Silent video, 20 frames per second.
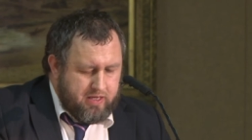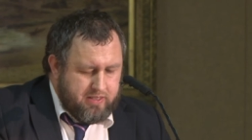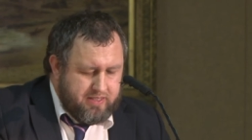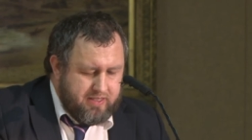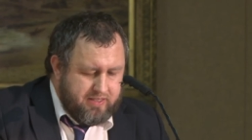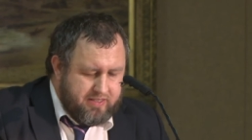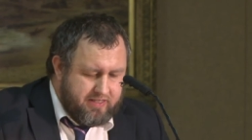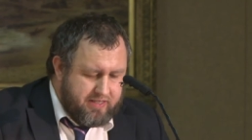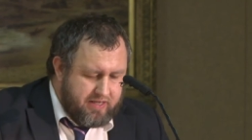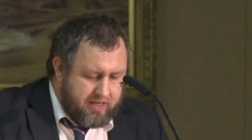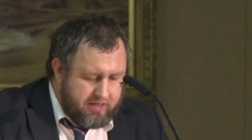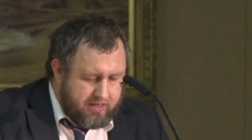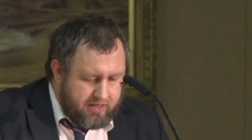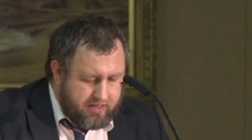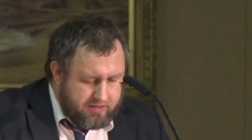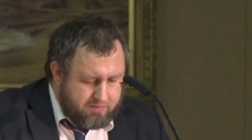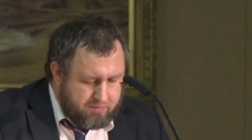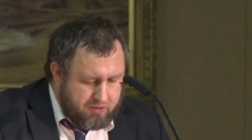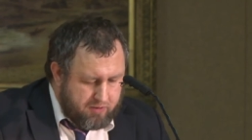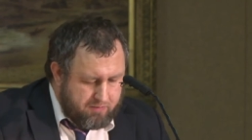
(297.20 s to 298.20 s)
Since then, he
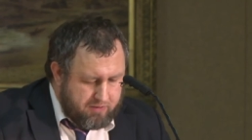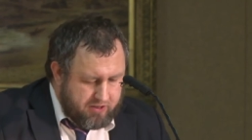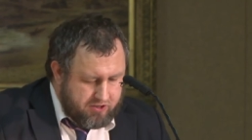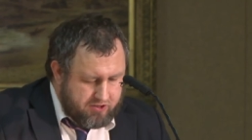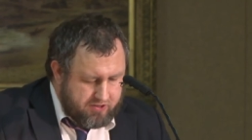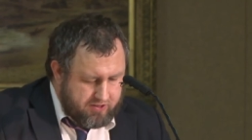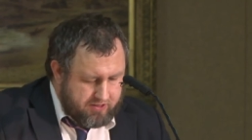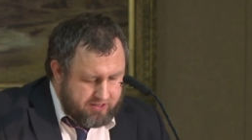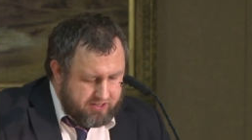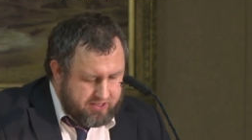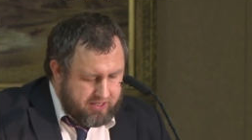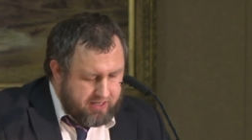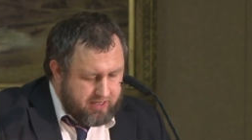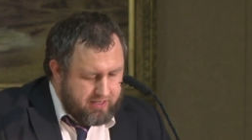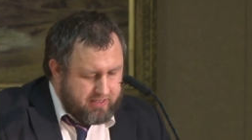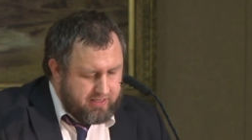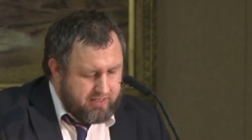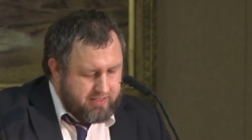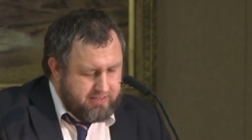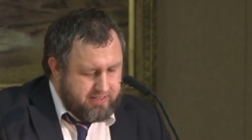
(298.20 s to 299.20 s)
has published such
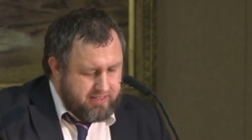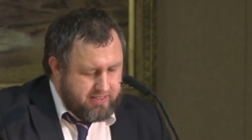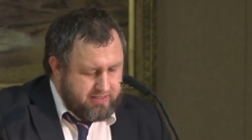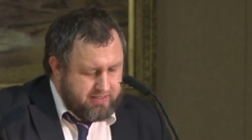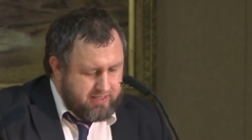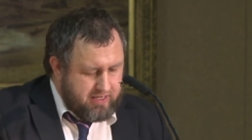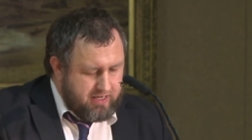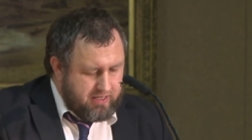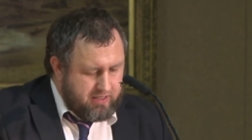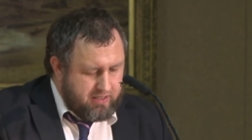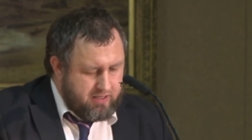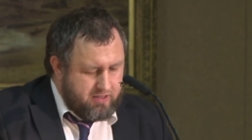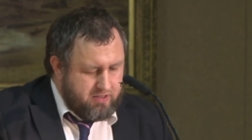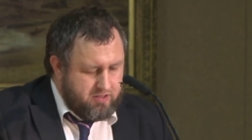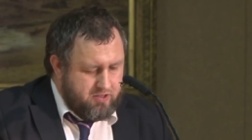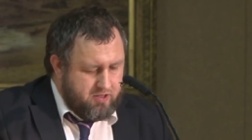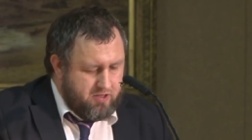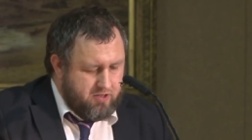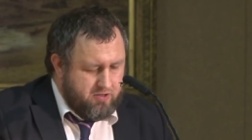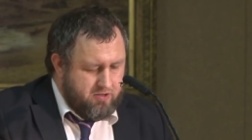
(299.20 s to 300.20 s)
titles as
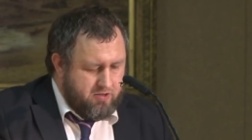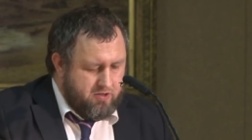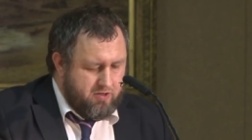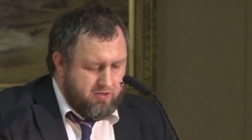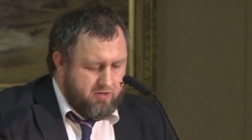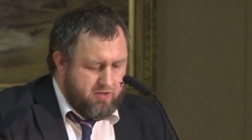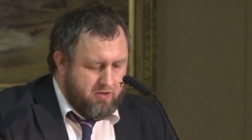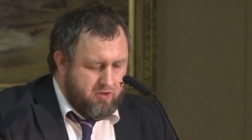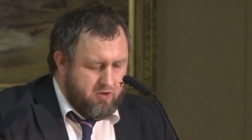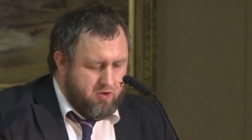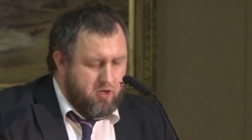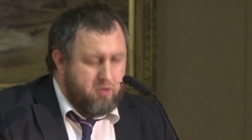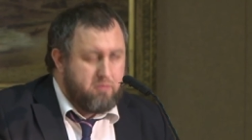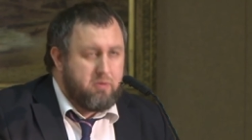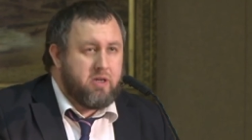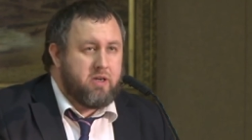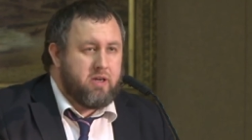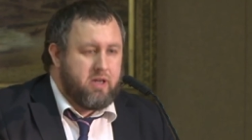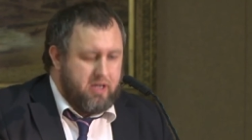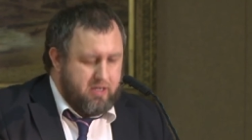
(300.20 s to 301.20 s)
England under the
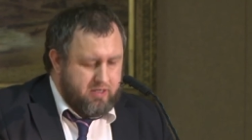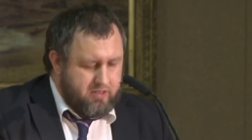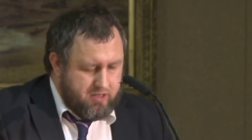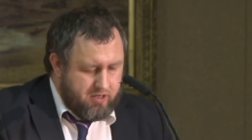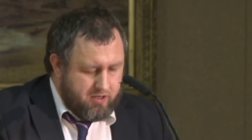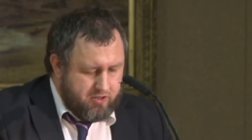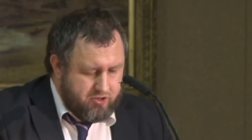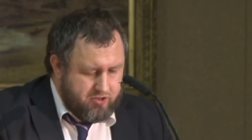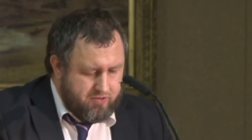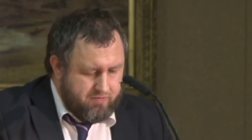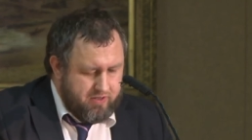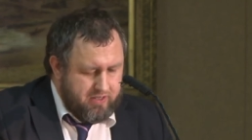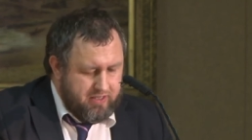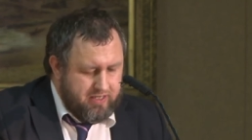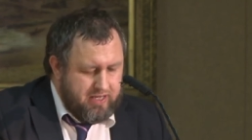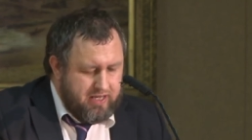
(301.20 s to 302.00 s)
Norman and Angevin